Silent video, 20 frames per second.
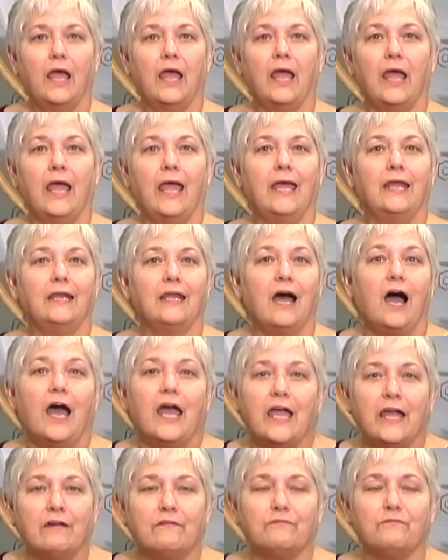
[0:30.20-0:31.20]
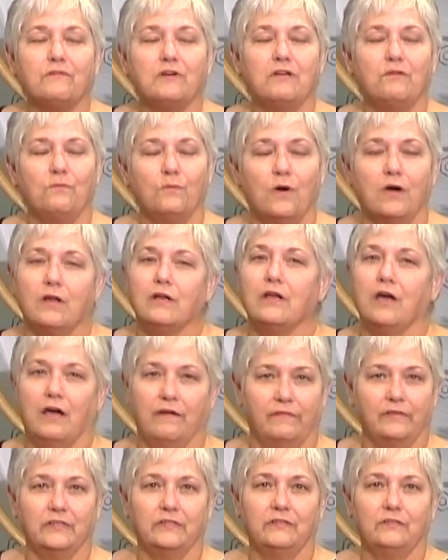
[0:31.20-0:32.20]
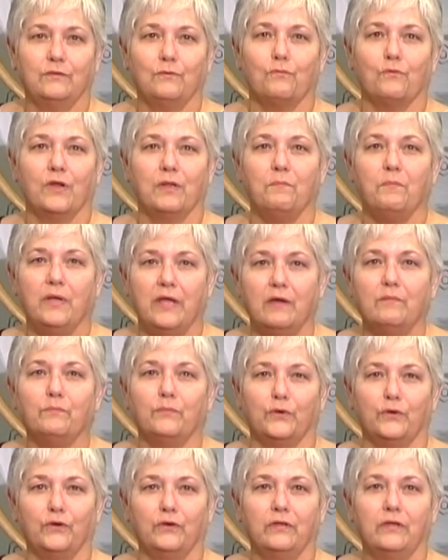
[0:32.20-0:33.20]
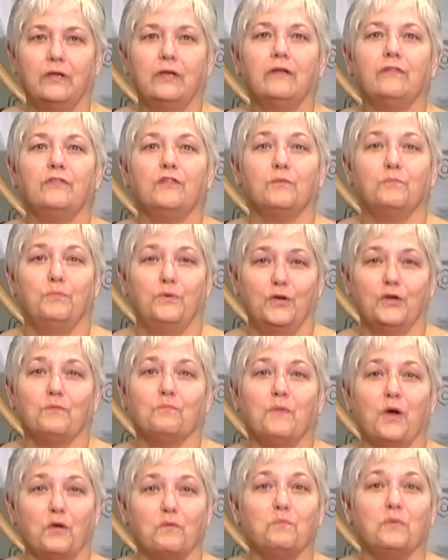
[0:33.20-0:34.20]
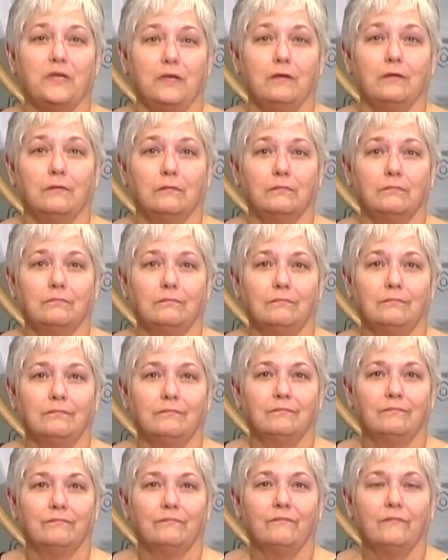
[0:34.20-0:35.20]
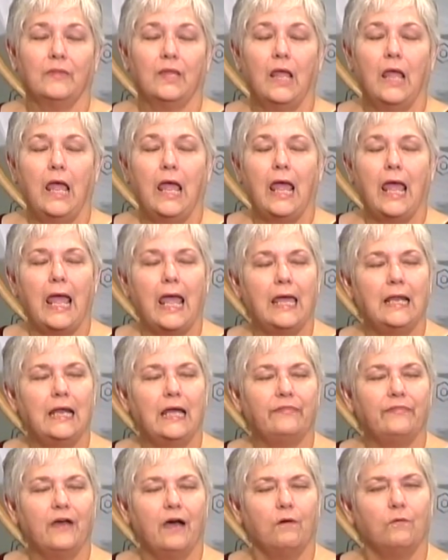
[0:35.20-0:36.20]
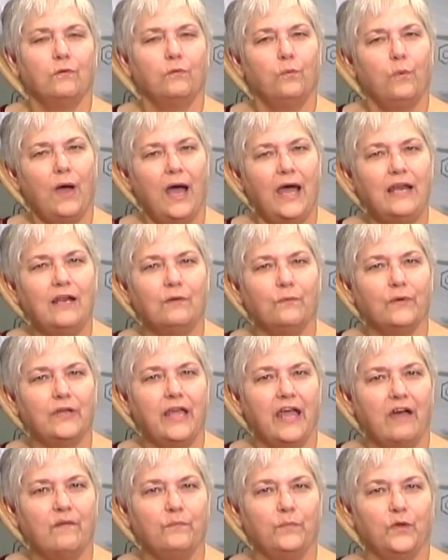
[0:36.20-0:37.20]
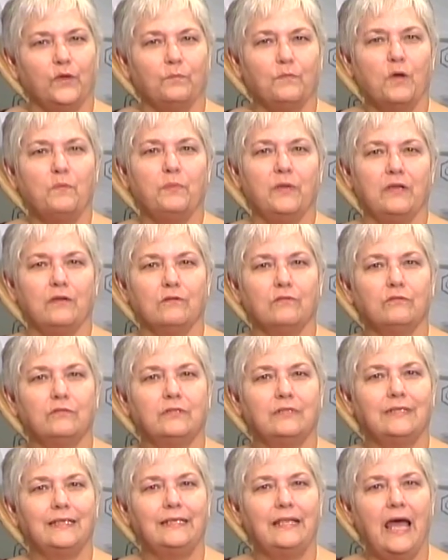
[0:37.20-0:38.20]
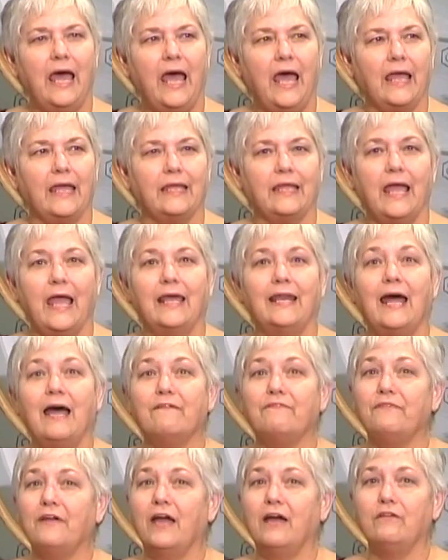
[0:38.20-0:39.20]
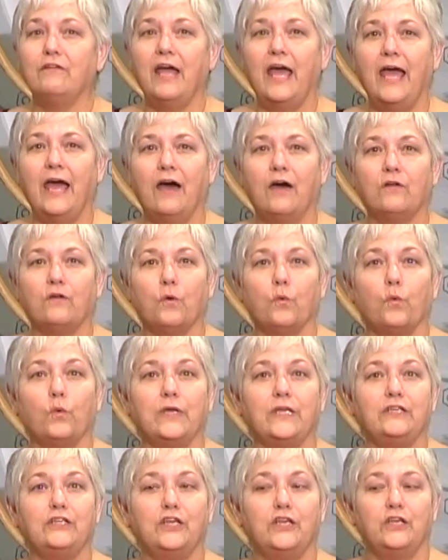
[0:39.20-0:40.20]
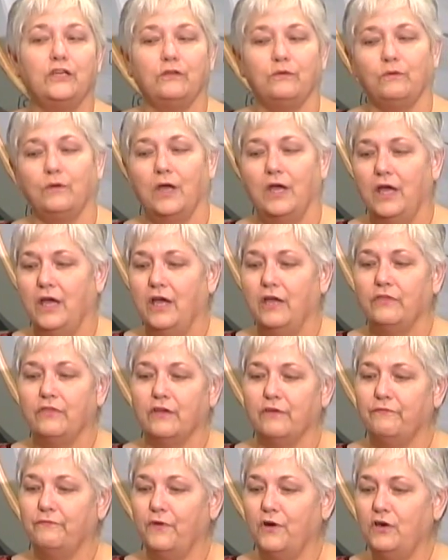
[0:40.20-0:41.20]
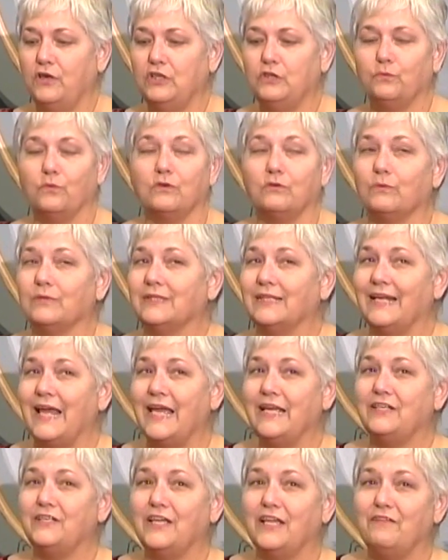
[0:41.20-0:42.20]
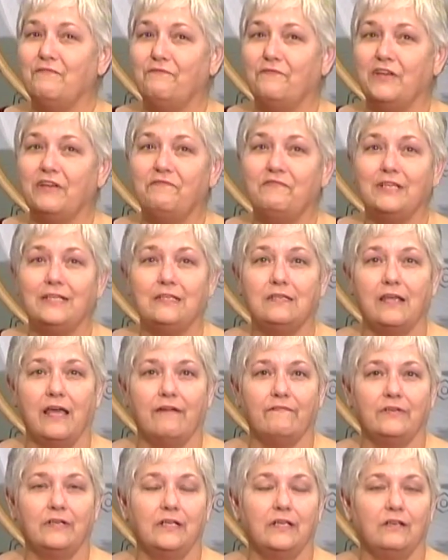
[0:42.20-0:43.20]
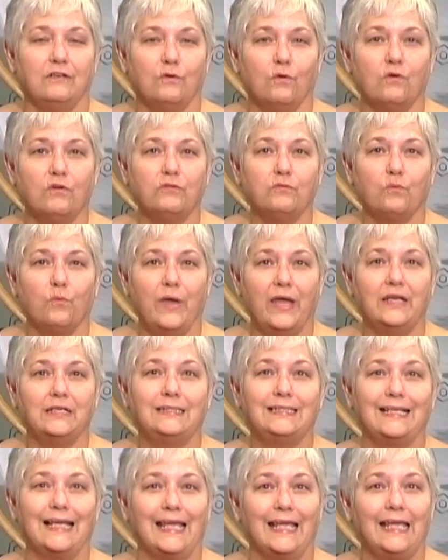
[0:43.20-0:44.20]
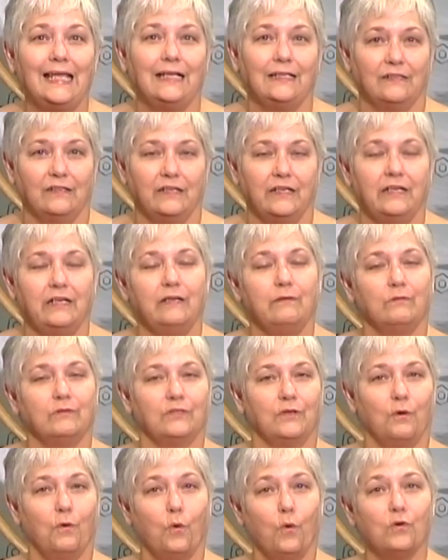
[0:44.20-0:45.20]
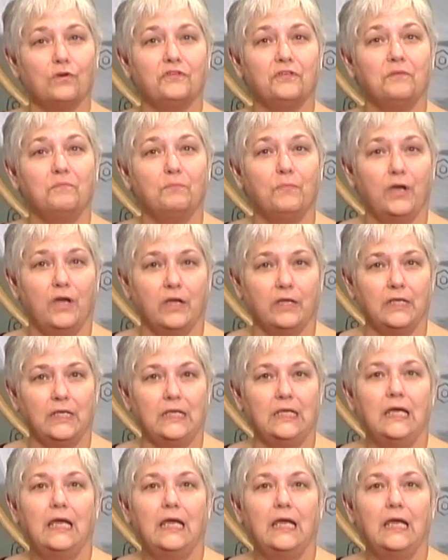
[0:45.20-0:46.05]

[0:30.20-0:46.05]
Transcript: And every one of us remembered the bookmobile. And I thought, well, why don't we have bookmobiles today? And I found out we do. The first one was in 1857 in northwest England, and it was a horse and buggy,